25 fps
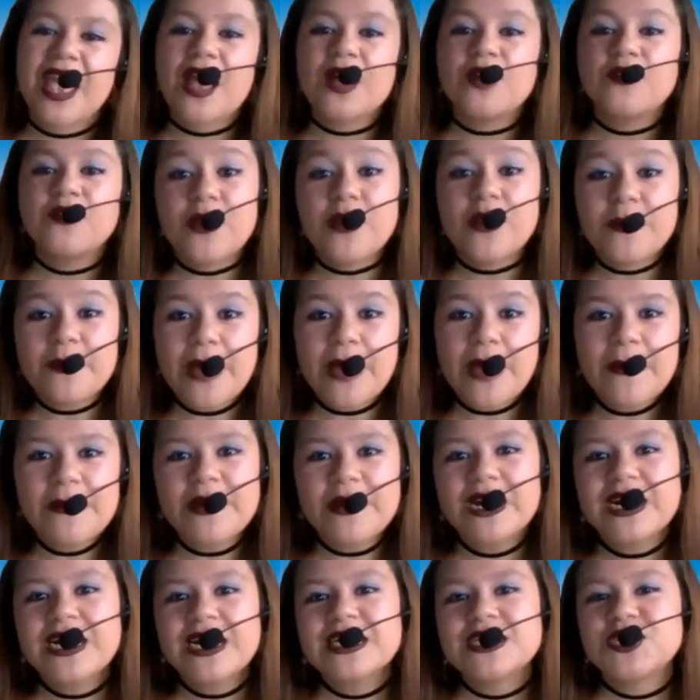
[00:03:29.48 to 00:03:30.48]

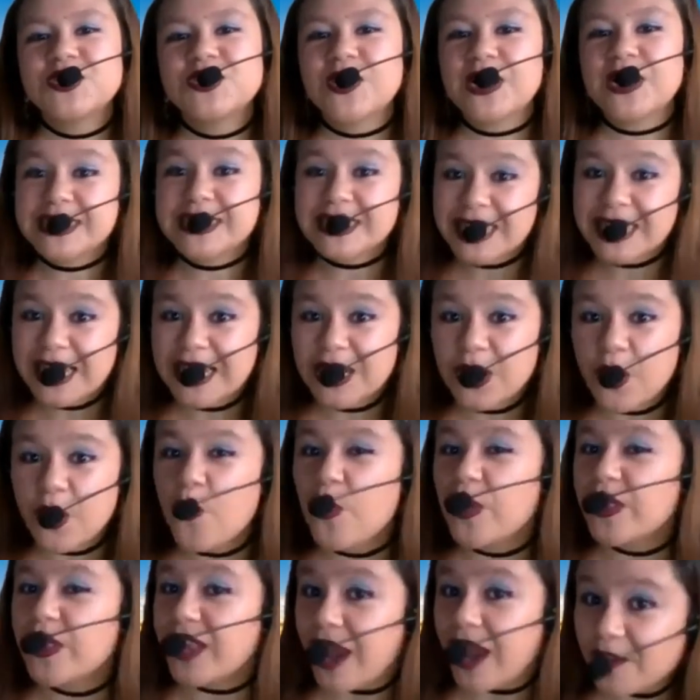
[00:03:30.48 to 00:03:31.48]
remember to attend
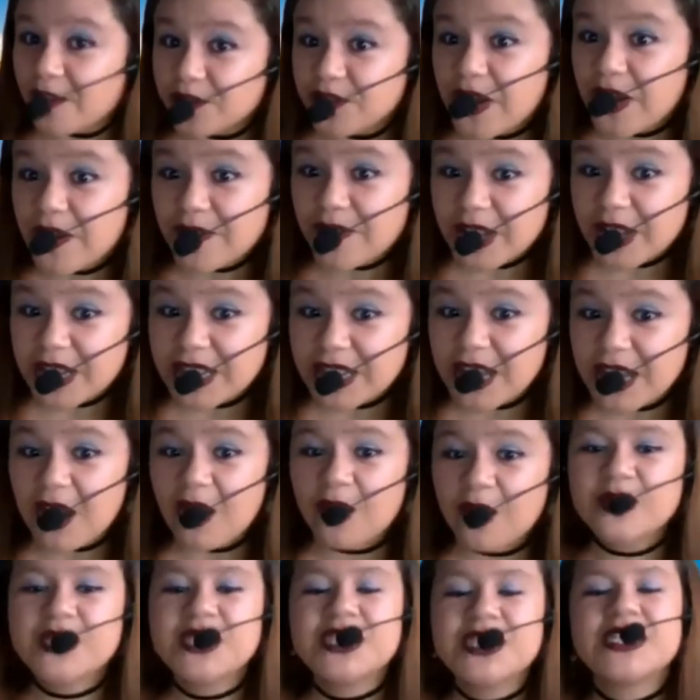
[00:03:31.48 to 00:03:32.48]
with comfortable
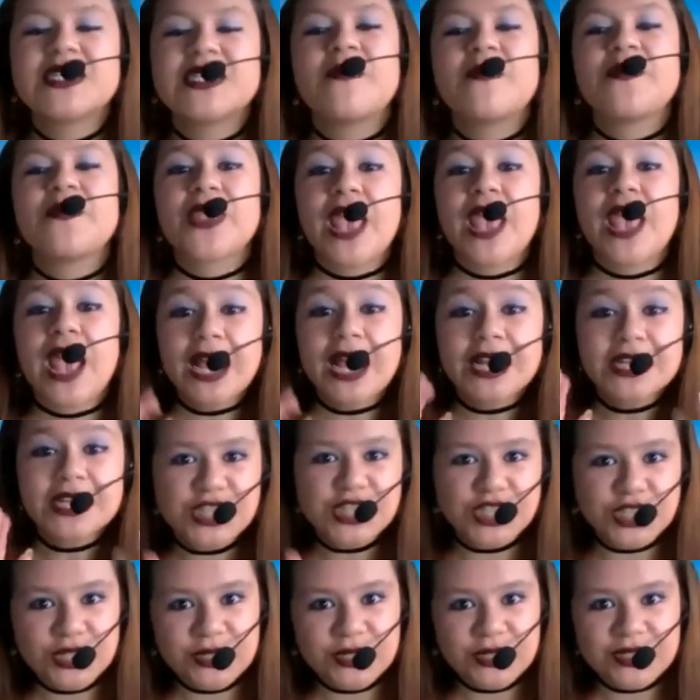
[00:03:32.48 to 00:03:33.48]
clothes and
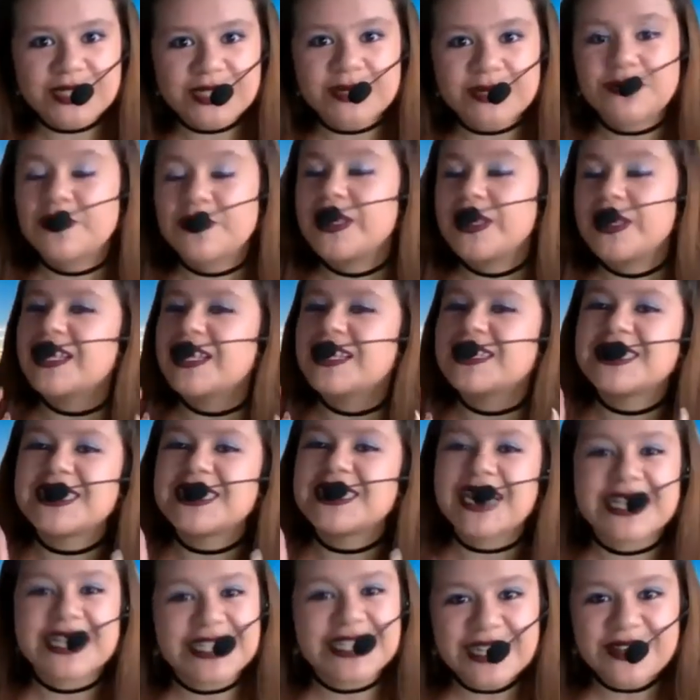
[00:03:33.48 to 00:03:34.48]
shoes because the
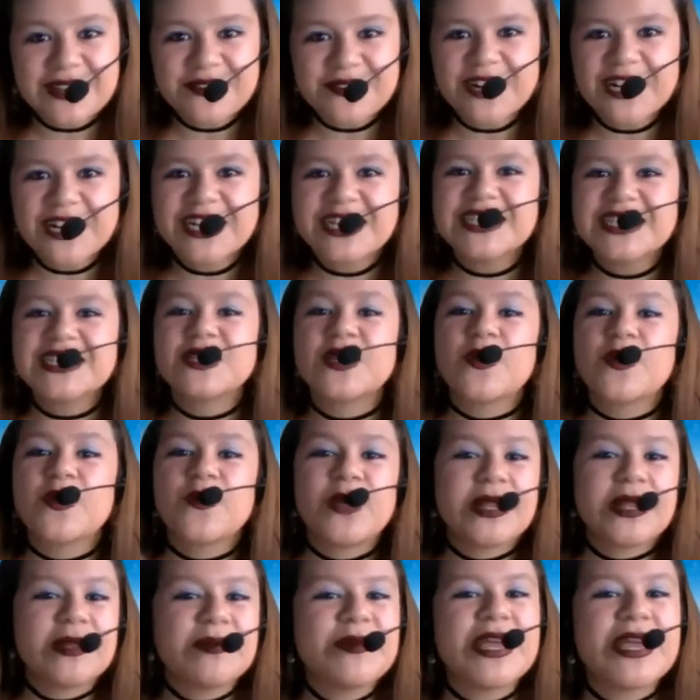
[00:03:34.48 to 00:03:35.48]
activities
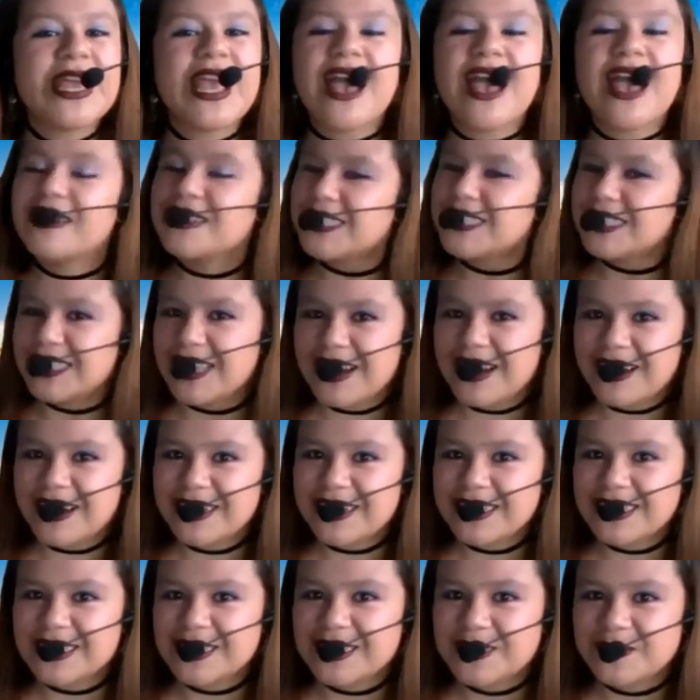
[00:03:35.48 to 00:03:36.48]
will be
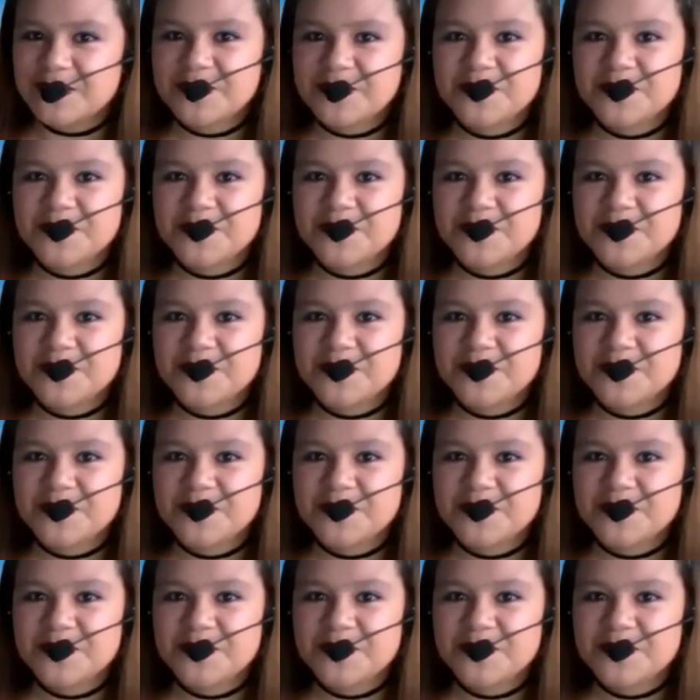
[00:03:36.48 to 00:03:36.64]
outdoors.